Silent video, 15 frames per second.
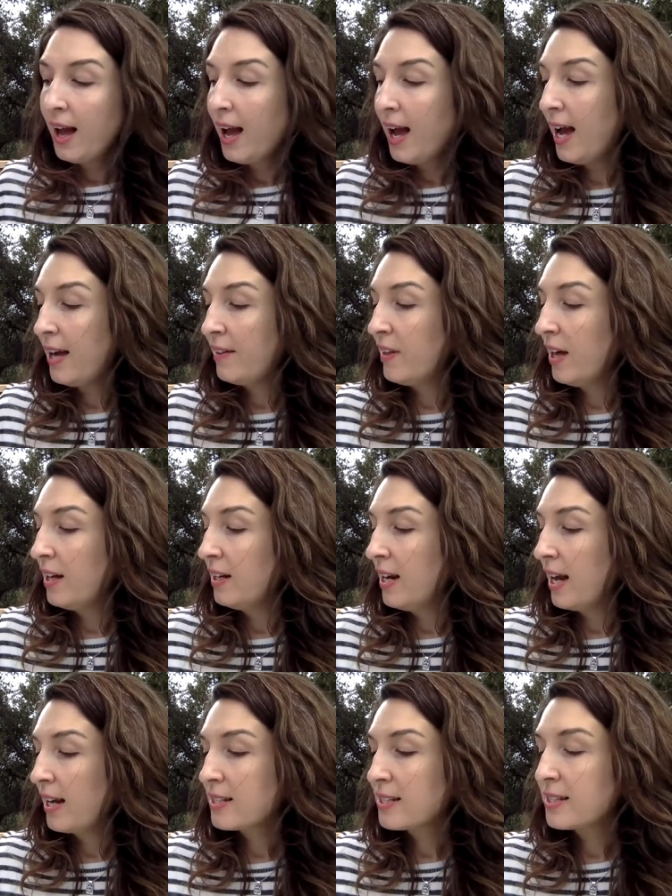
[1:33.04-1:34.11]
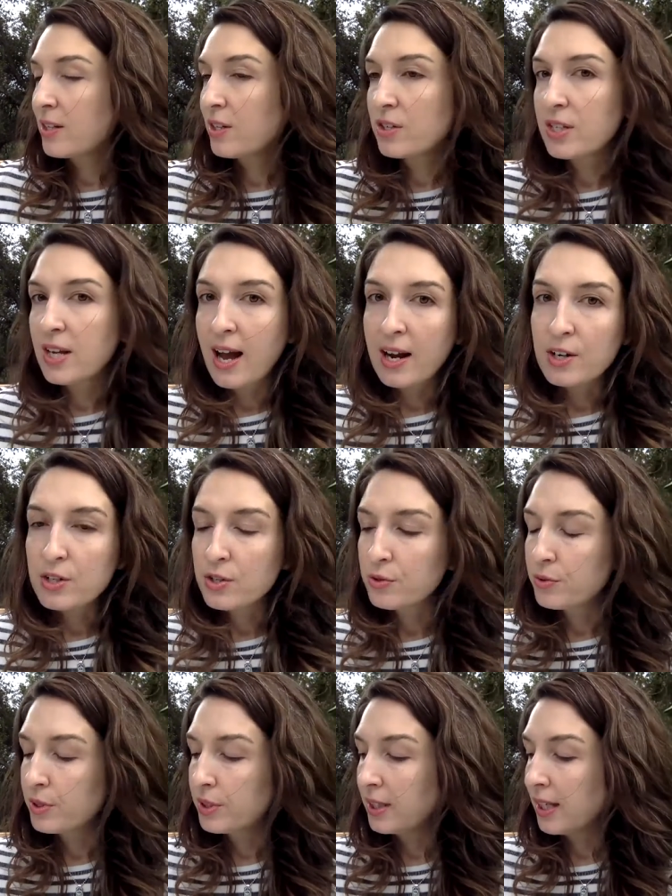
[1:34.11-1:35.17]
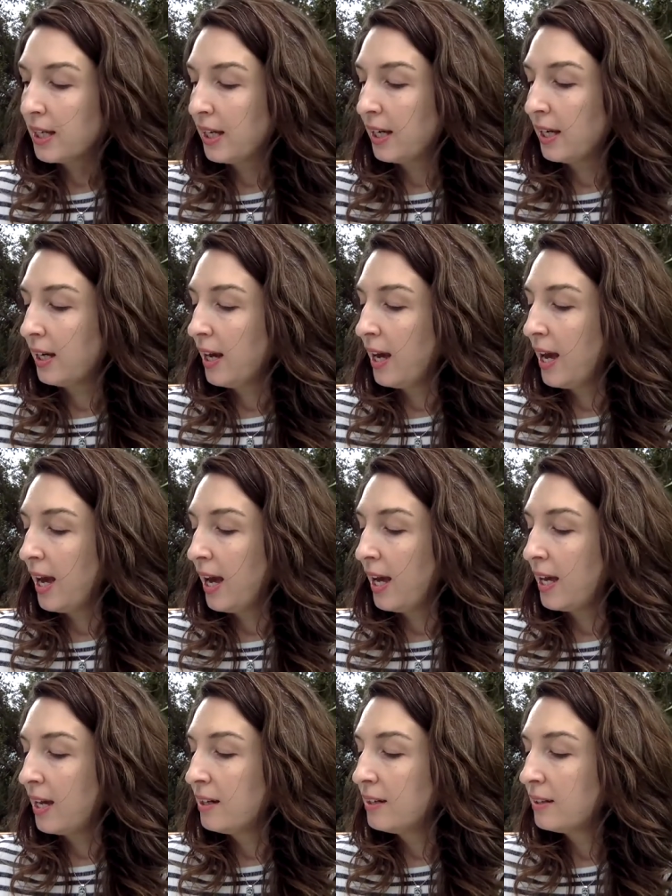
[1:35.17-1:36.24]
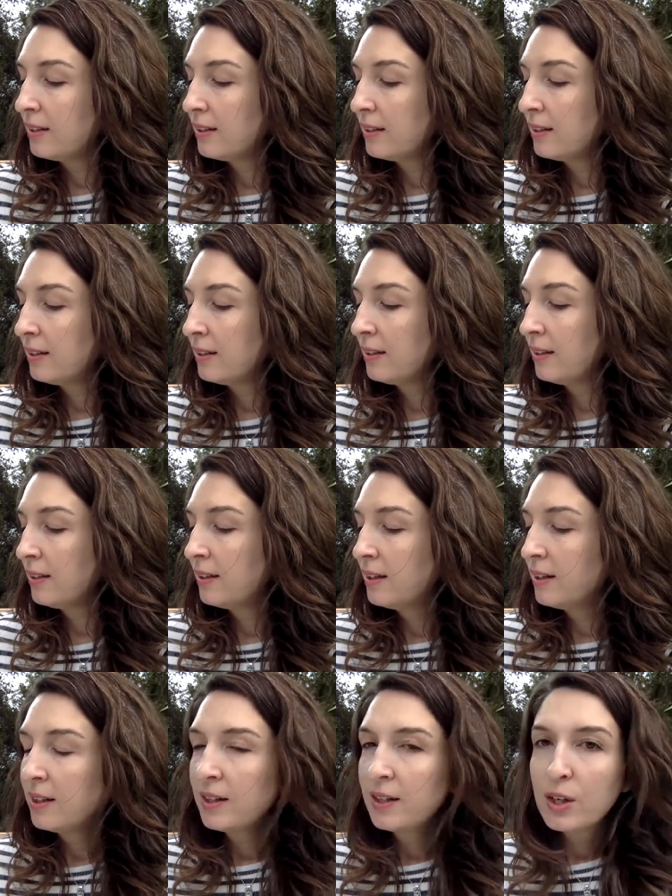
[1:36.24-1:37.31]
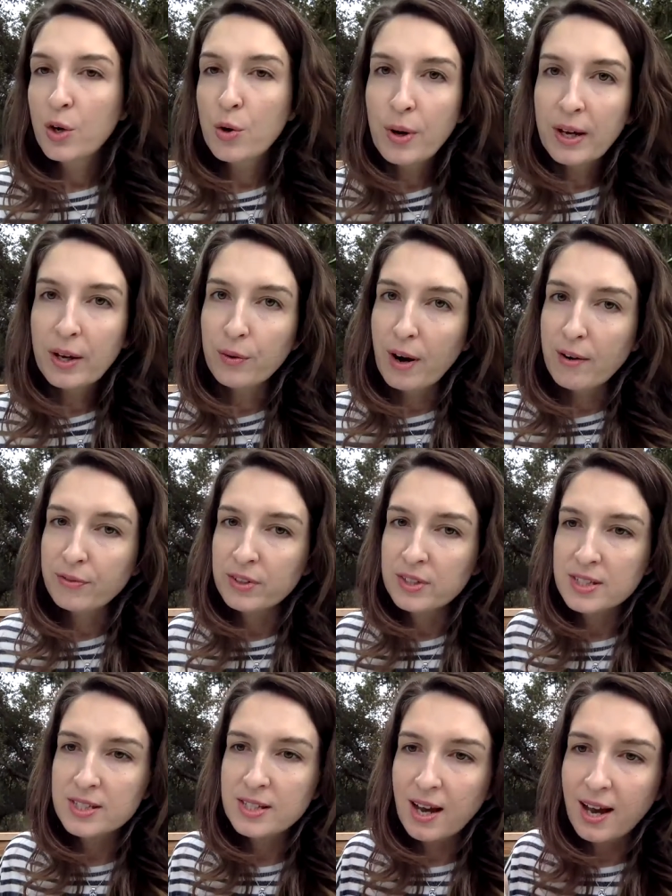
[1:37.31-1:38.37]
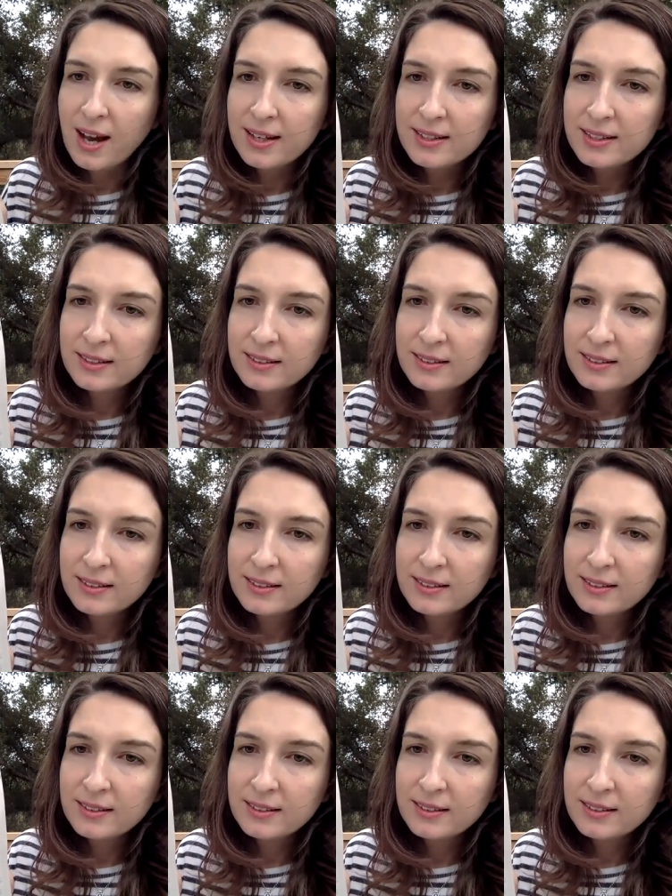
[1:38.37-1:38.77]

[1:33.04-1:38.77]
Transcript: And then next, there's actually a quick reference guide.